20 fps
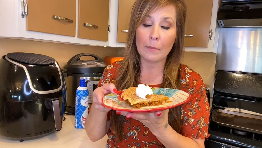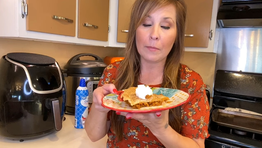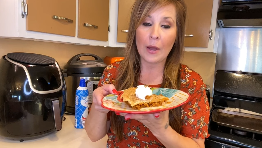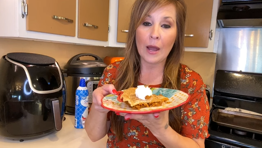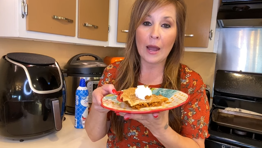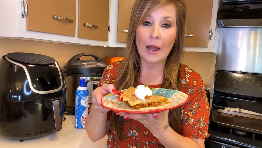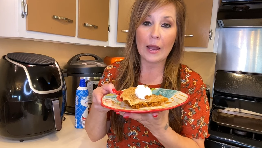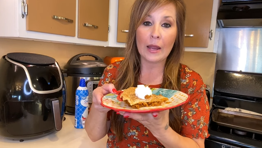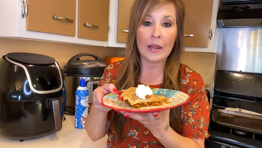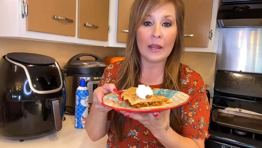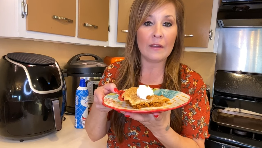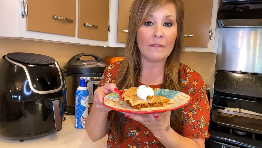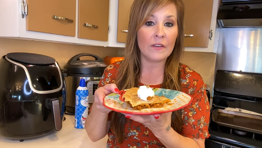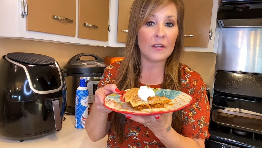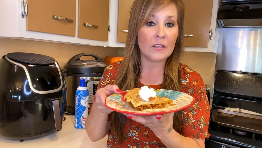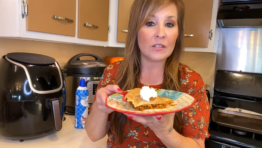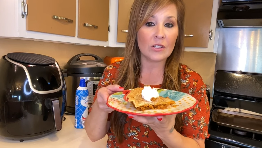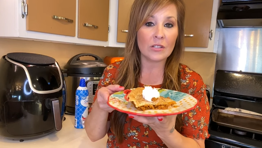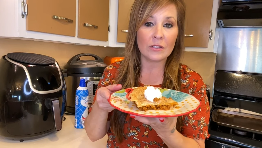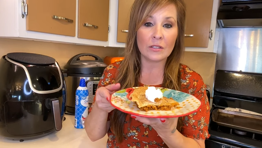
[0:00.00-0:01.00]
pie, if
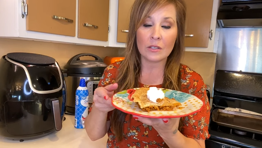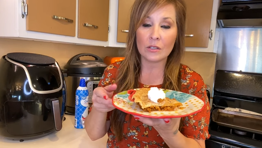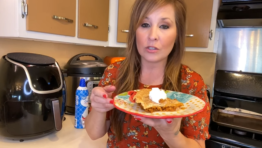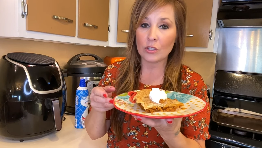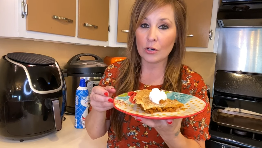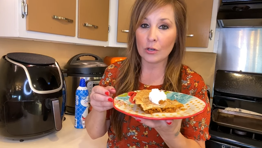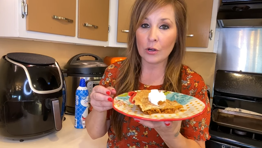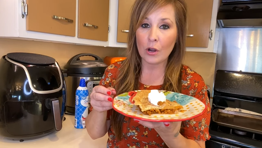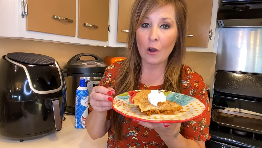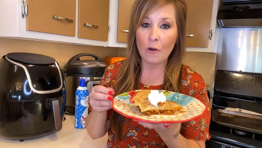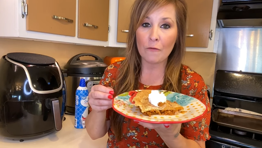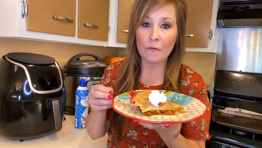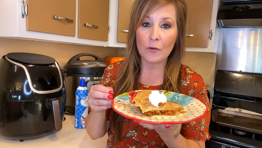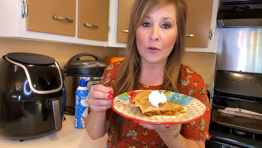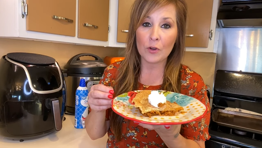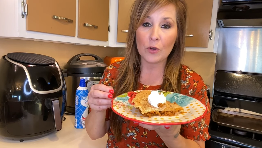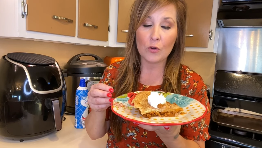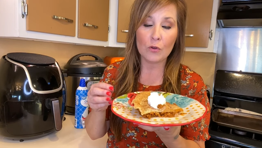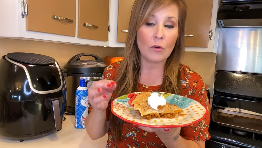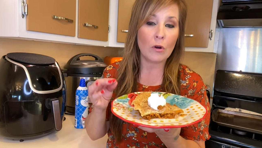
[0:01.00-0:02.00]
it doesn't turn out for
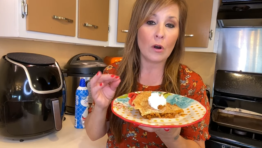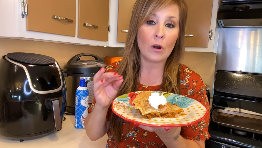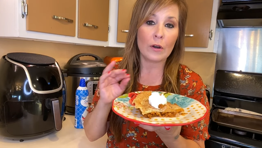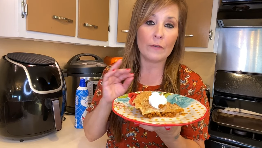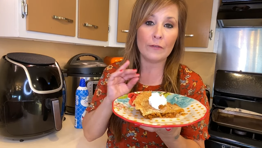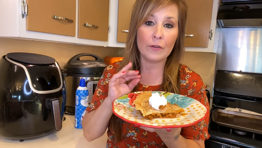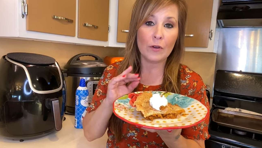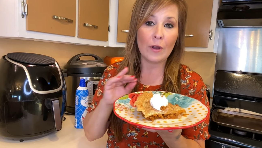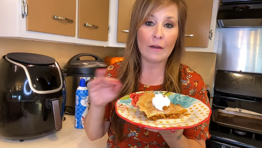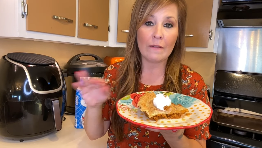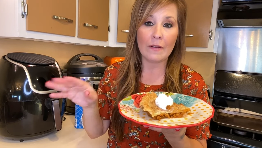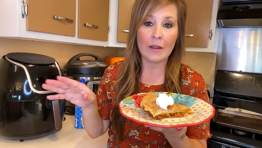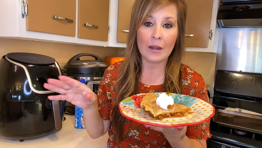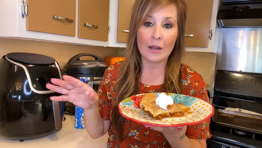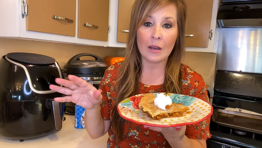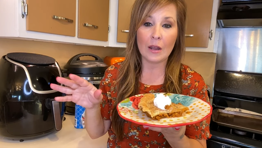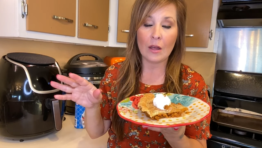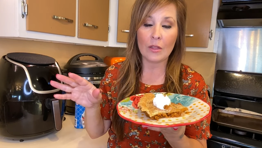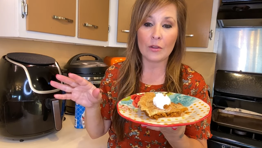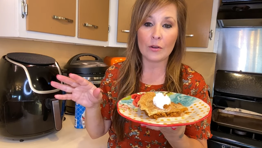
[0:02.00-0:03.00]
you, or if you have
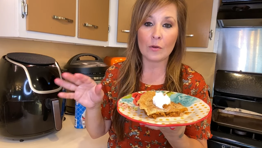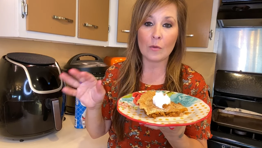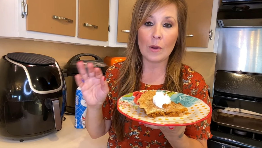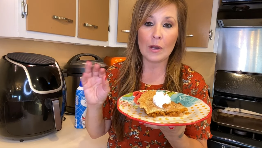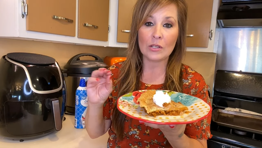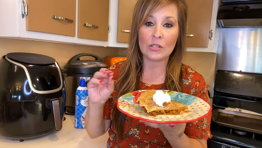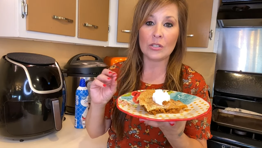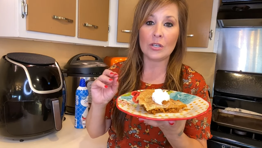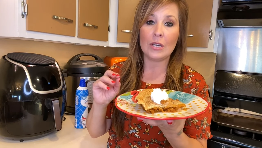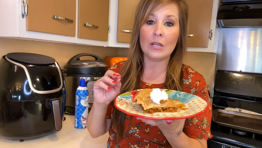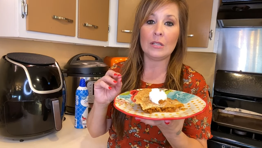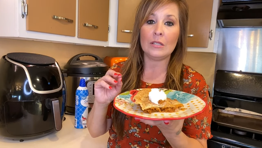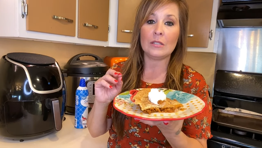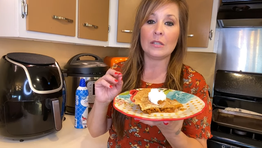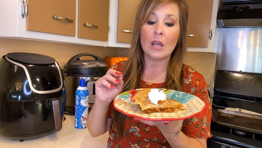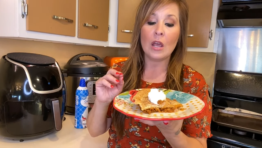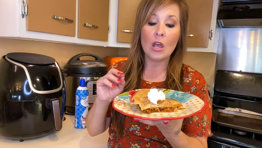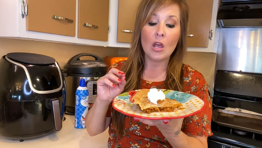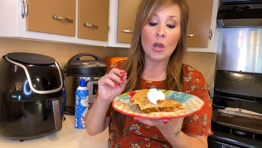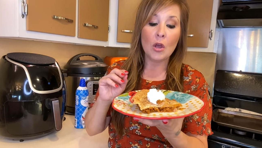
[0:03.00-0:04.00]
any other questions
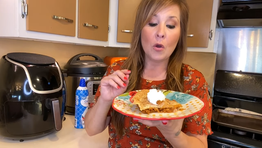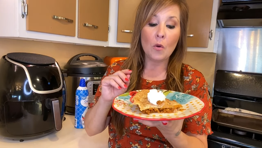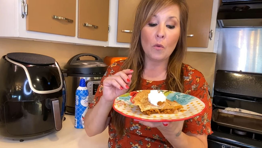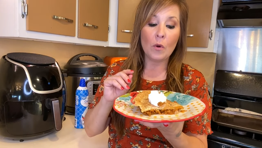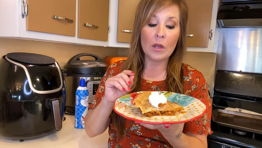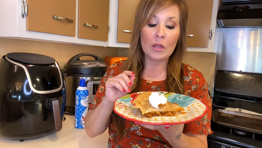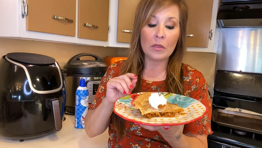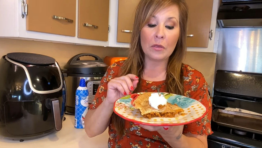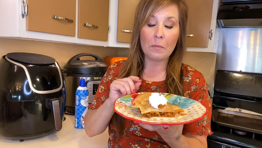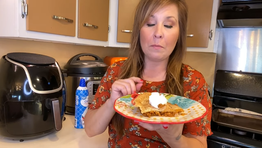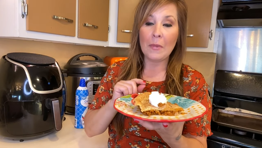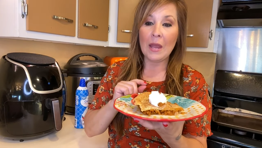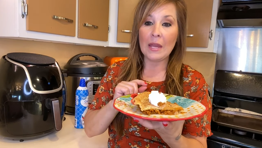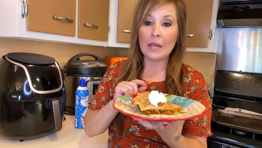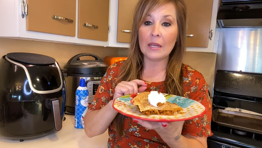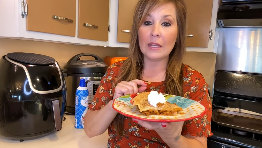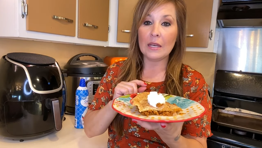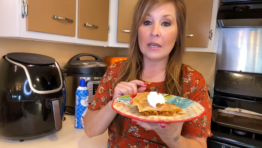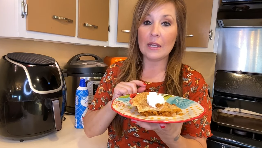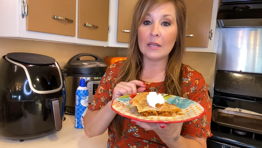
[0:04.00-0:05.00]
with
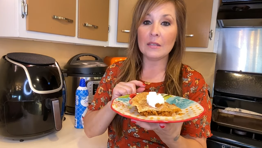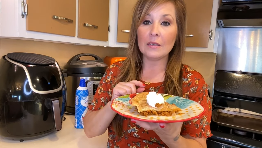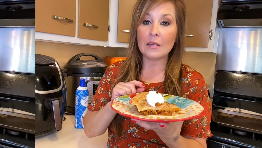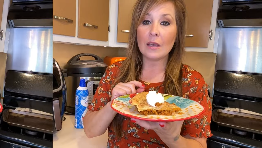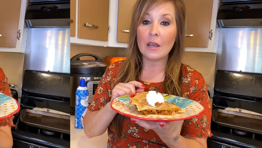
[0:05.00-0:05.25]
making it.